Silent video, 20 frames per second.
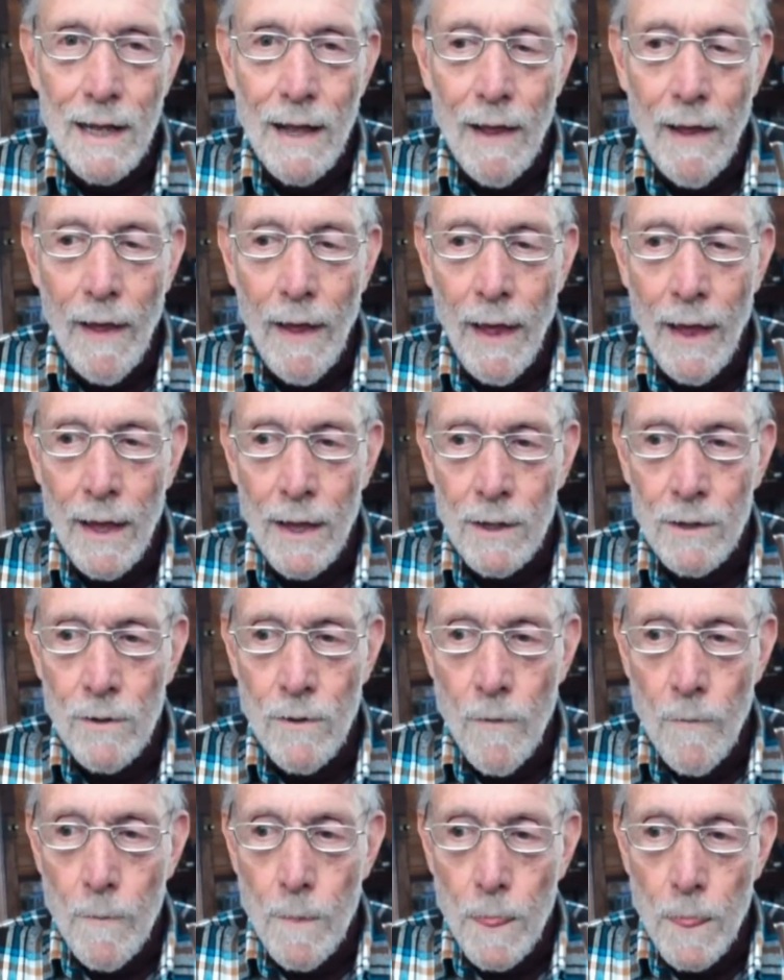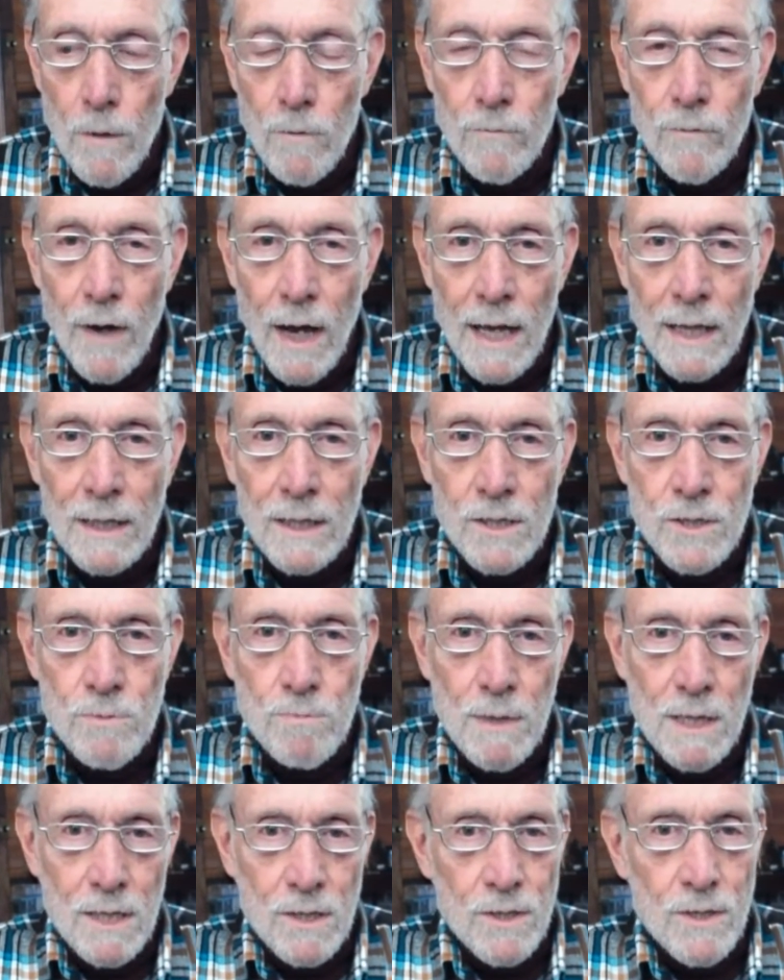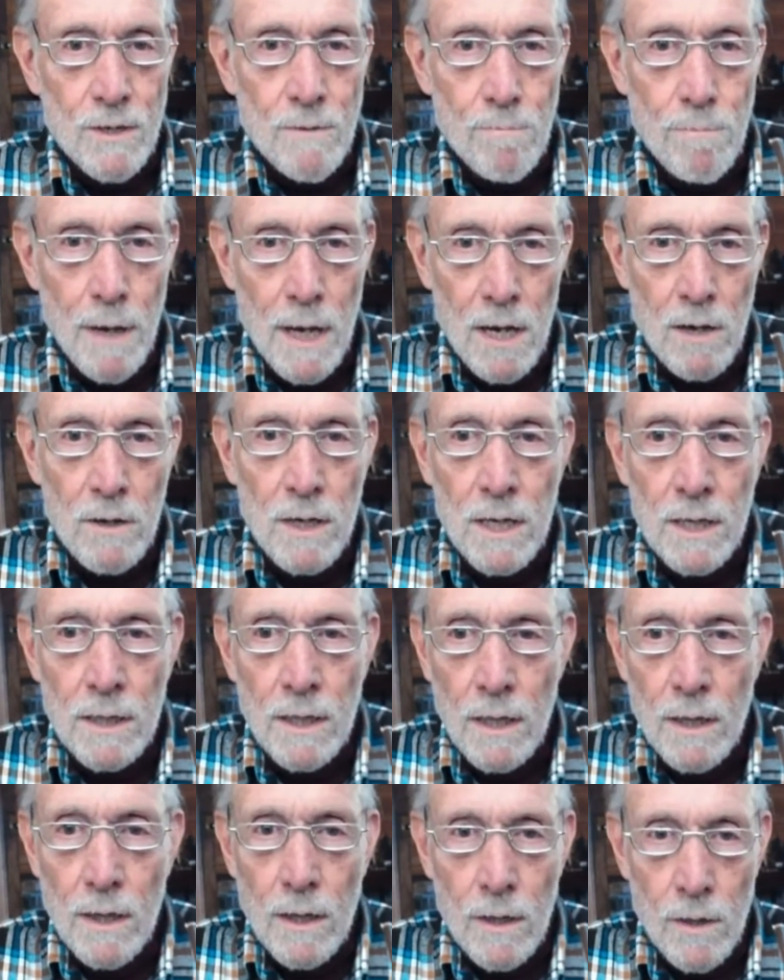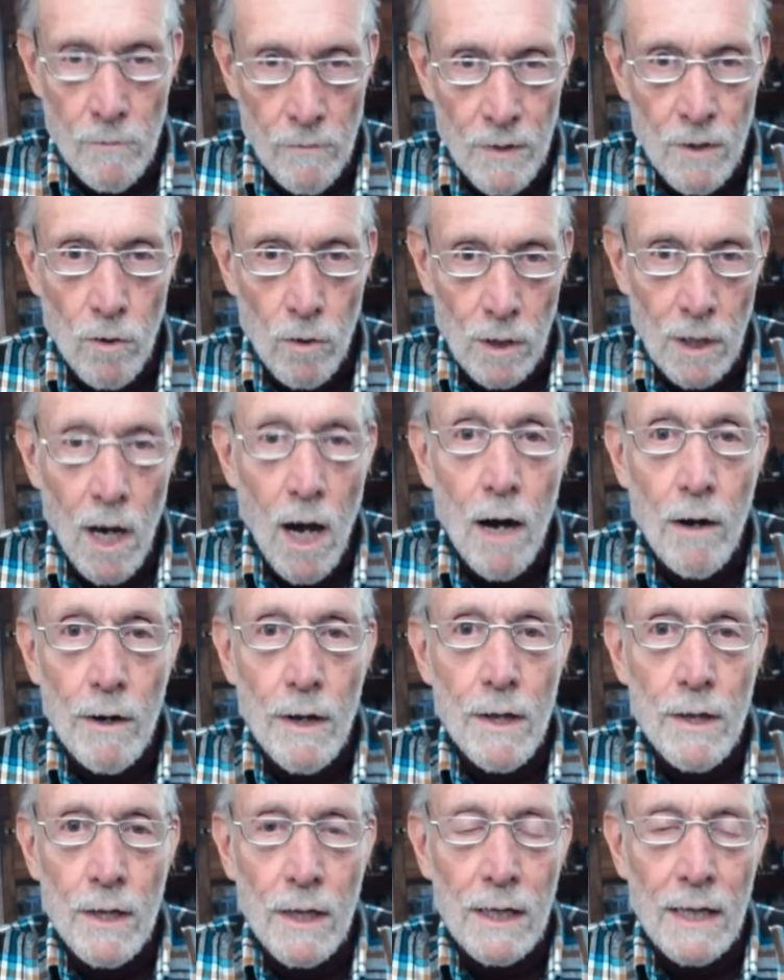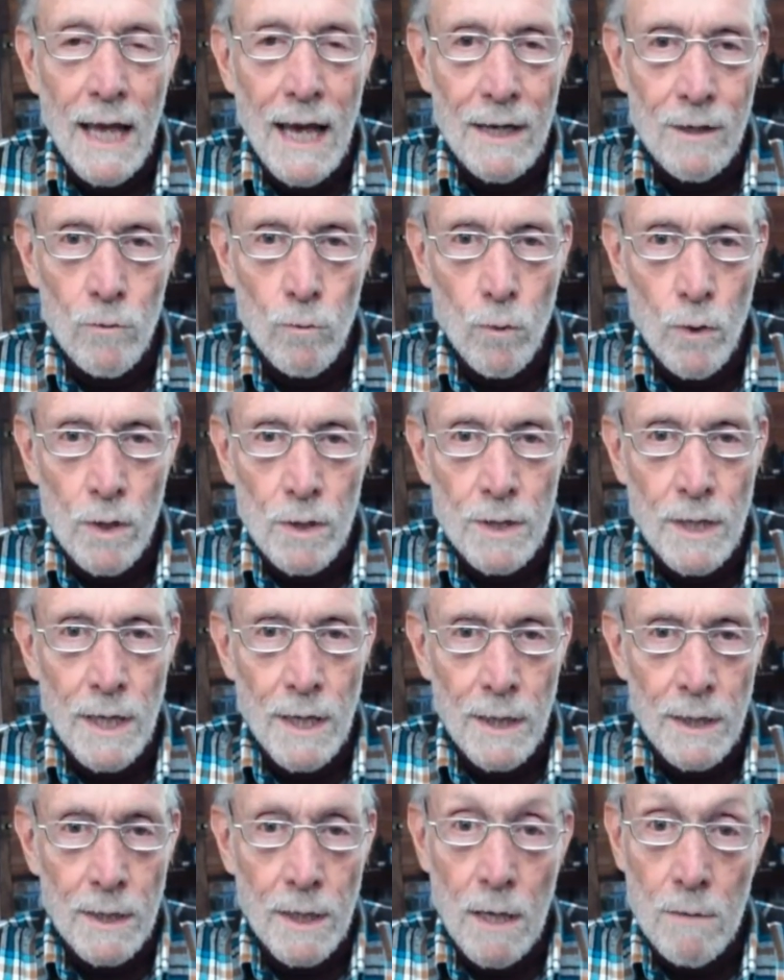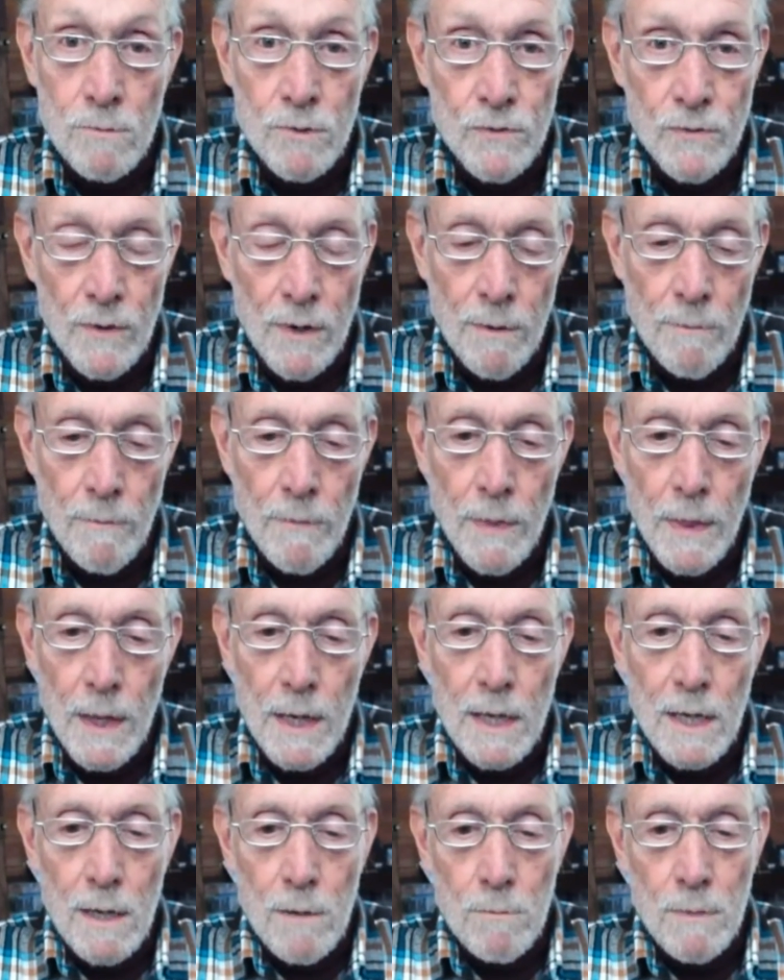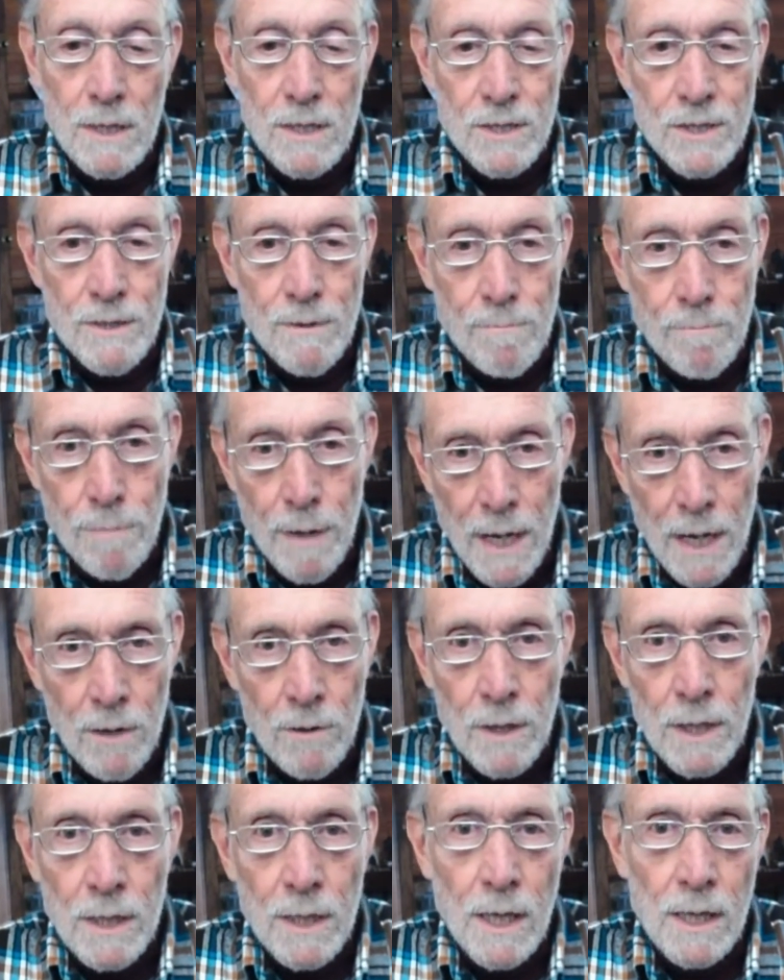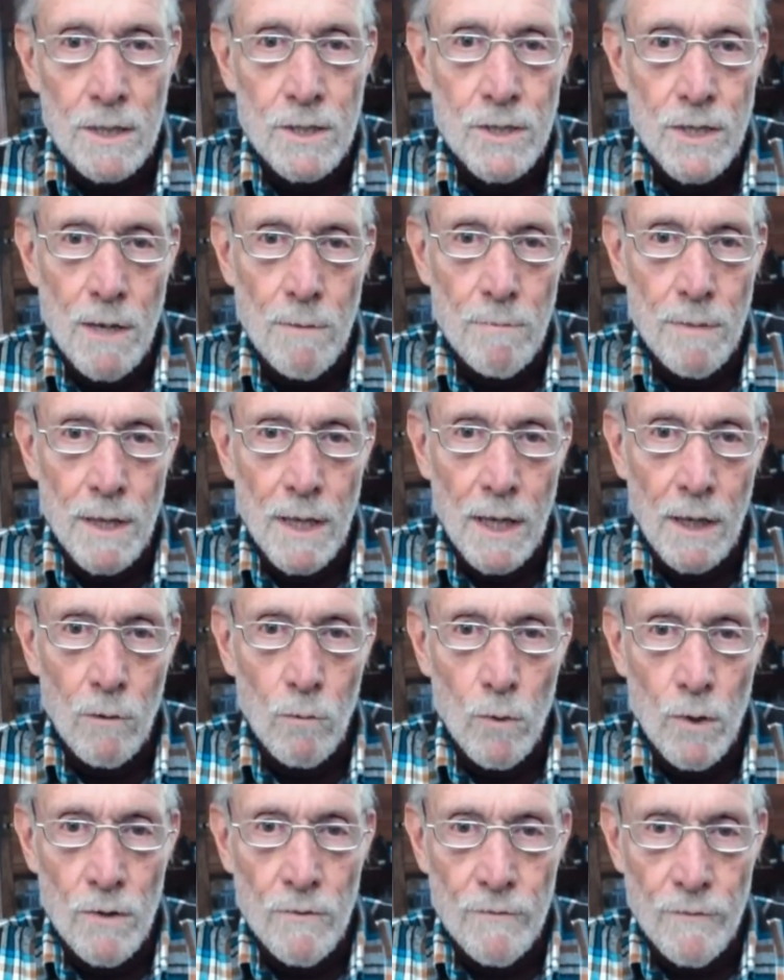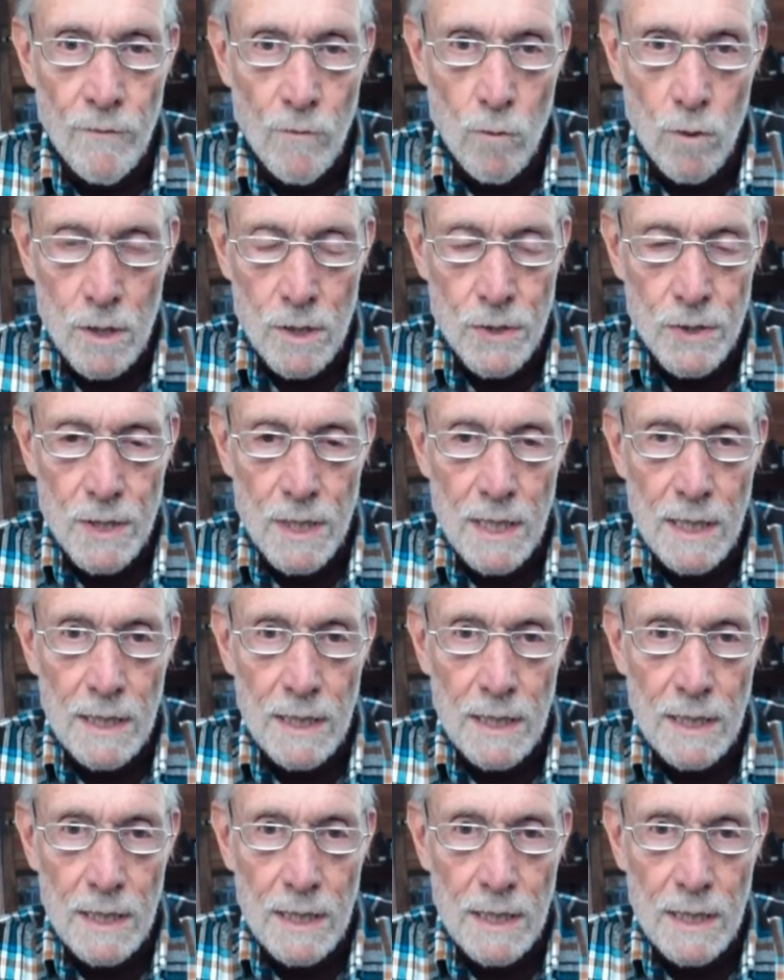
And violence means to bear in, the violare, the Latin word that it comes from, means to bear in on something with force.